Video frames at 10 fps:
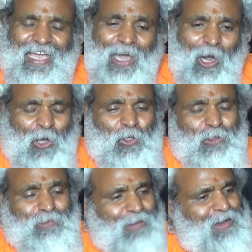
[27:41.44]

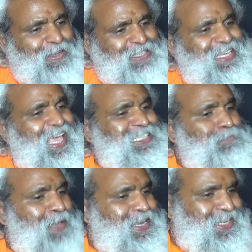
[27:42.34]
anubhava means
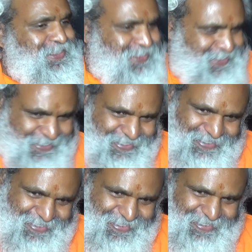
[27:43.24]

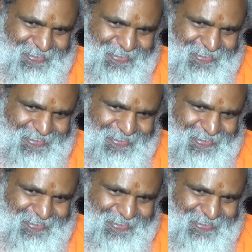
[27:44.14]
experience.